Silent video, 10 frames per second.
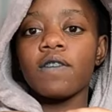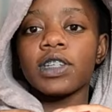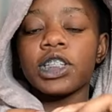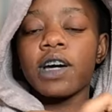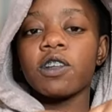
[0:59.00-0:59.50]

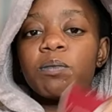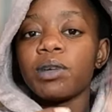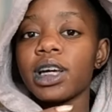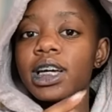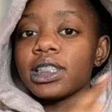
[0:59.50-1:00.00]
obviously I have to
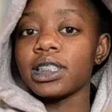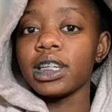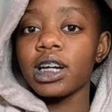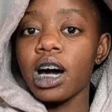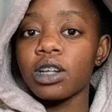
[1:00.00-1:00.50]
put an
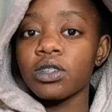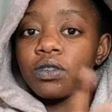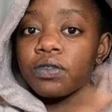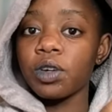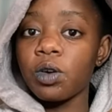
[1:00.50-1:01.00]
SD card
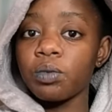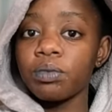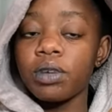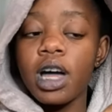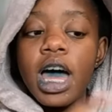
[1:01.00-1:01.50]
to
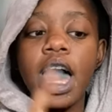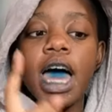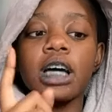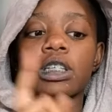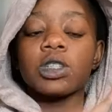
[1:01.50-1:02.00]
film.
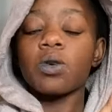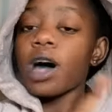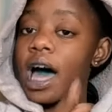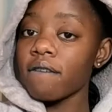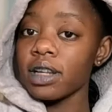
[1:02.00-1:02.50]
So
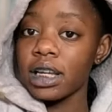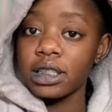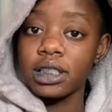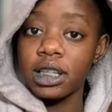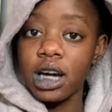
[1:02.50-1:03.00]
I have an
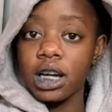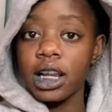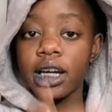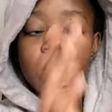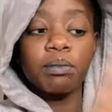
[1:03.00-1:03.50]
SD
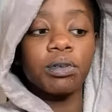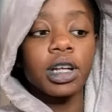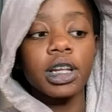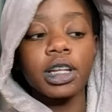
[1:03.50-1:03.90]
card, like I put